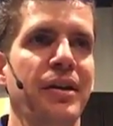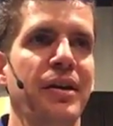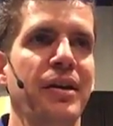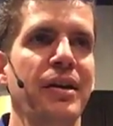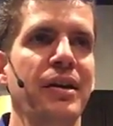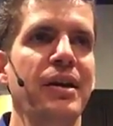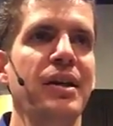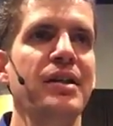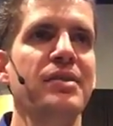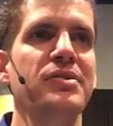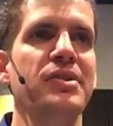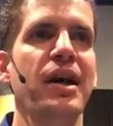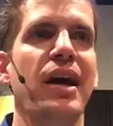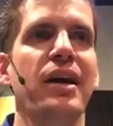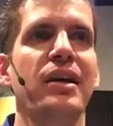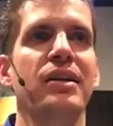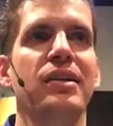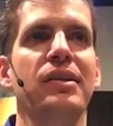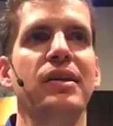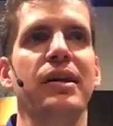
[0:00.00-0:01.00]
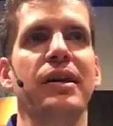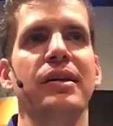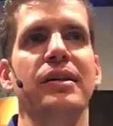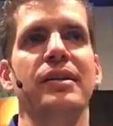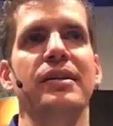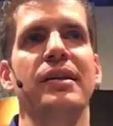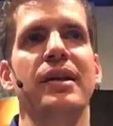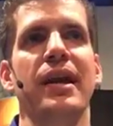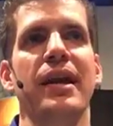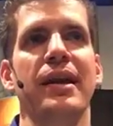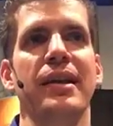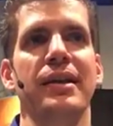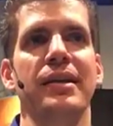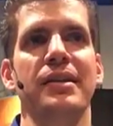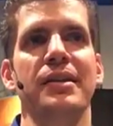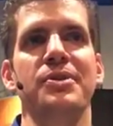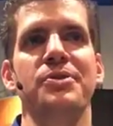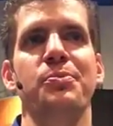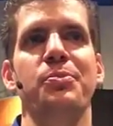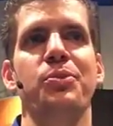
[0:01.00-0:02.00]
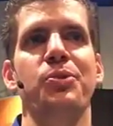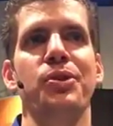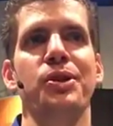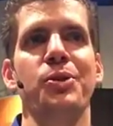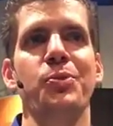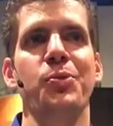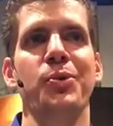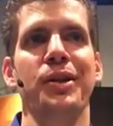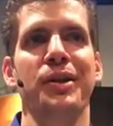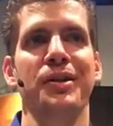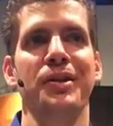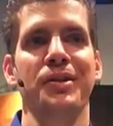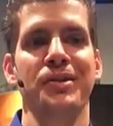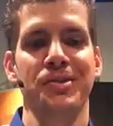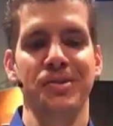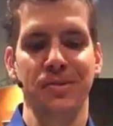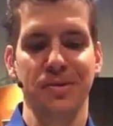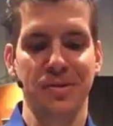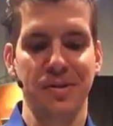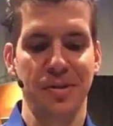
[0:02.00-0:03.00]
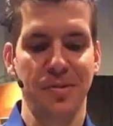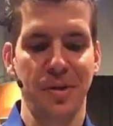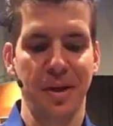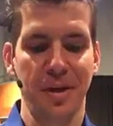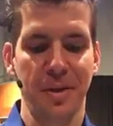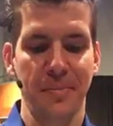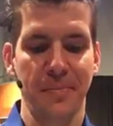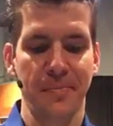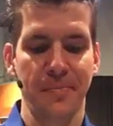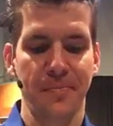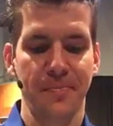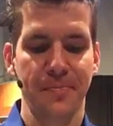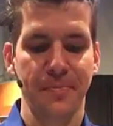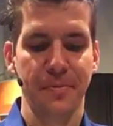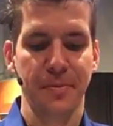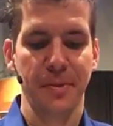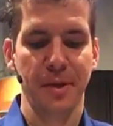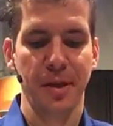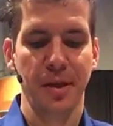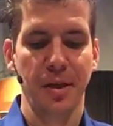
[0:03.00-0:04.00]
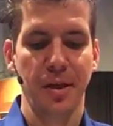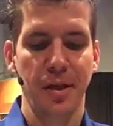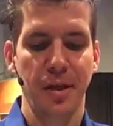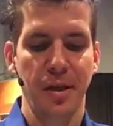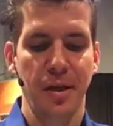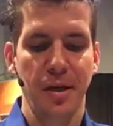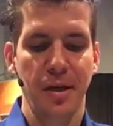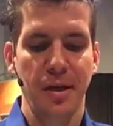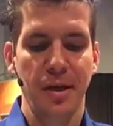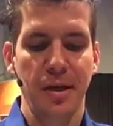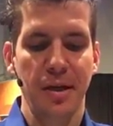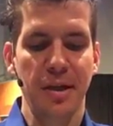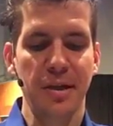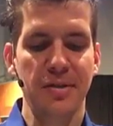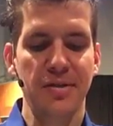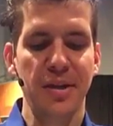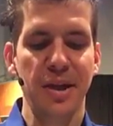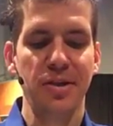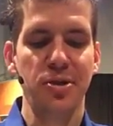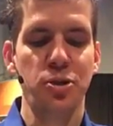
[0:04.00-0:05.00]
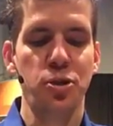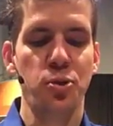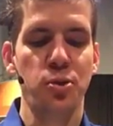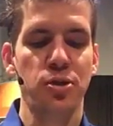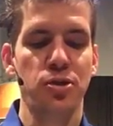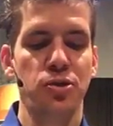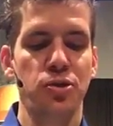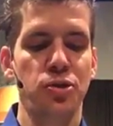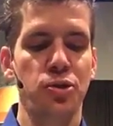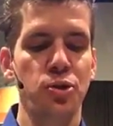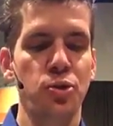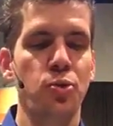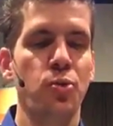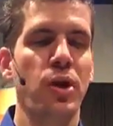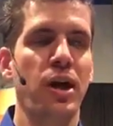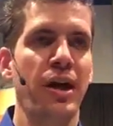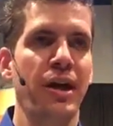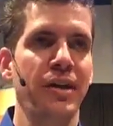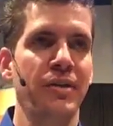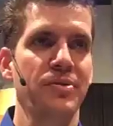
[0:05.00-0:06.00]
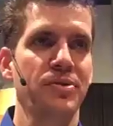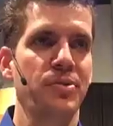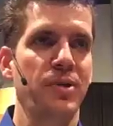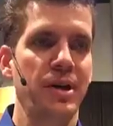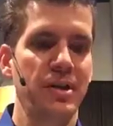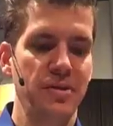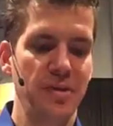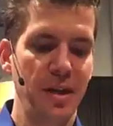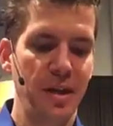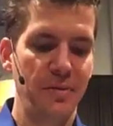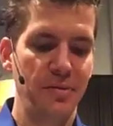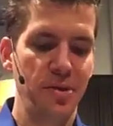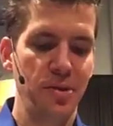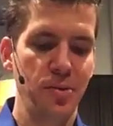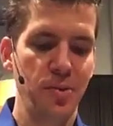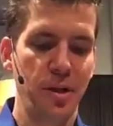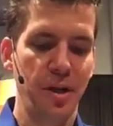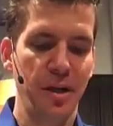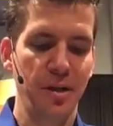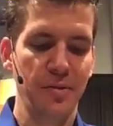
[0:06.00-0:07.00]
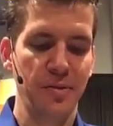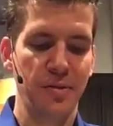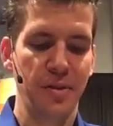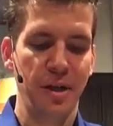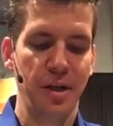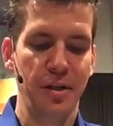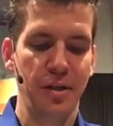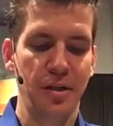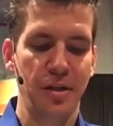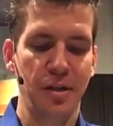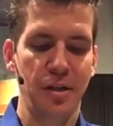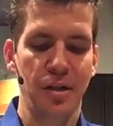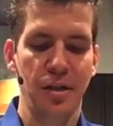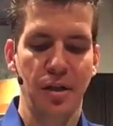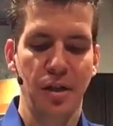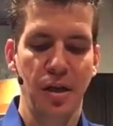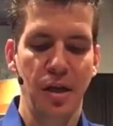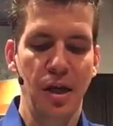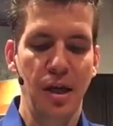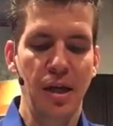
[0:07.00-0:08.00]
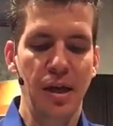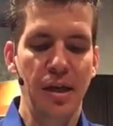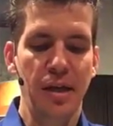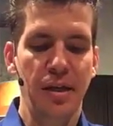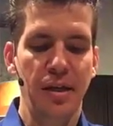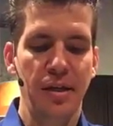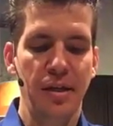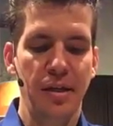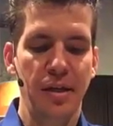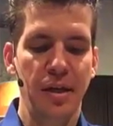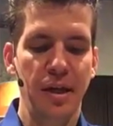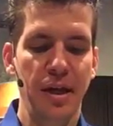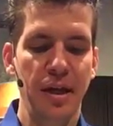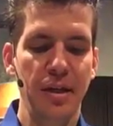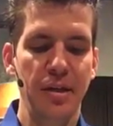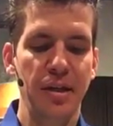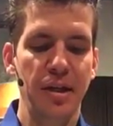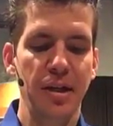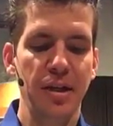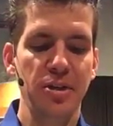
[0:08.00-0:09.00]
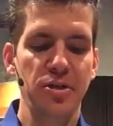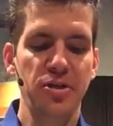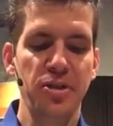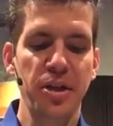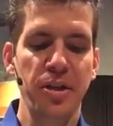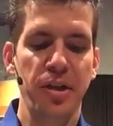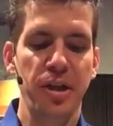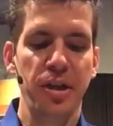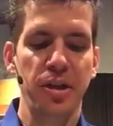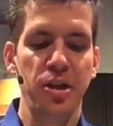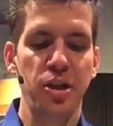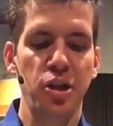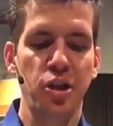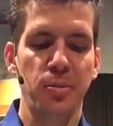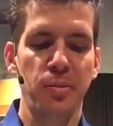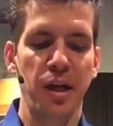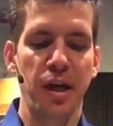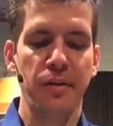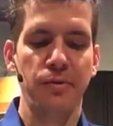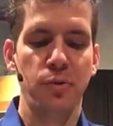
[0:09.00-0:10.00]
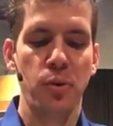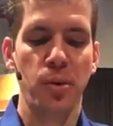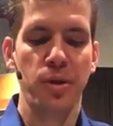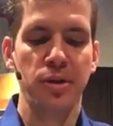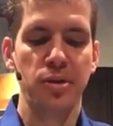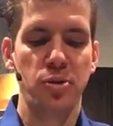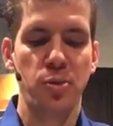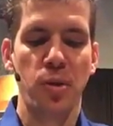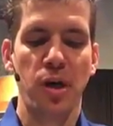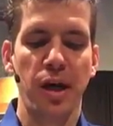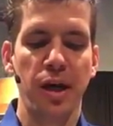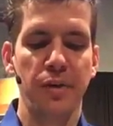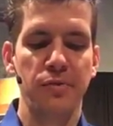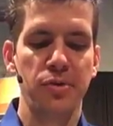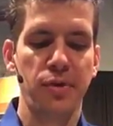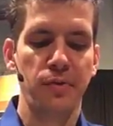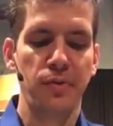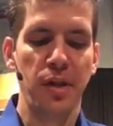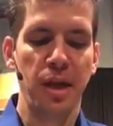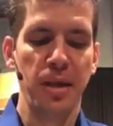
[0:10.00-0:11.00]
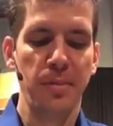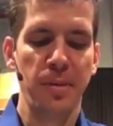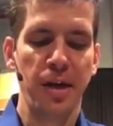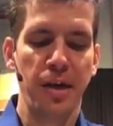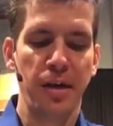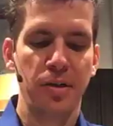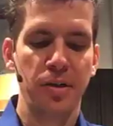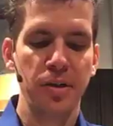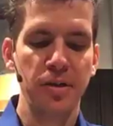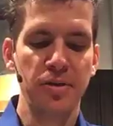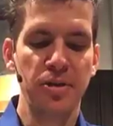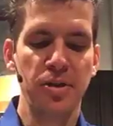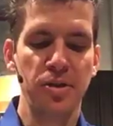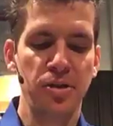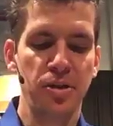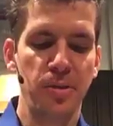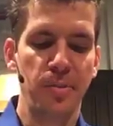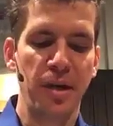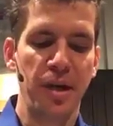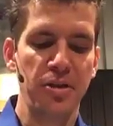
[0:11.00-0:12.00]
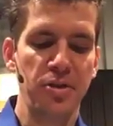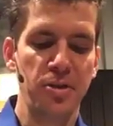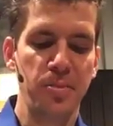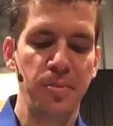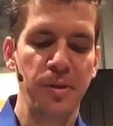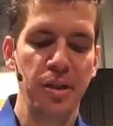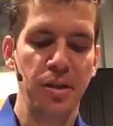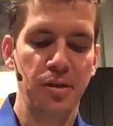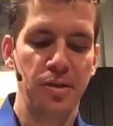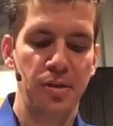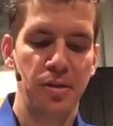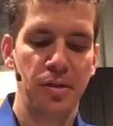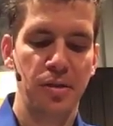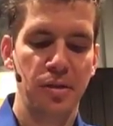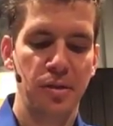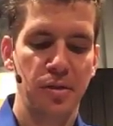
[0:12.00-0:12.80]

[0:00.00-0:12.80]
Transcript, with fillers: He's kind of like Cain. He's pretty wicked, and you'll see why. He said to his two wives, why does he have two wives, right? Ada and Zillah, hear my voice, wives of Lamech, listen to my speech.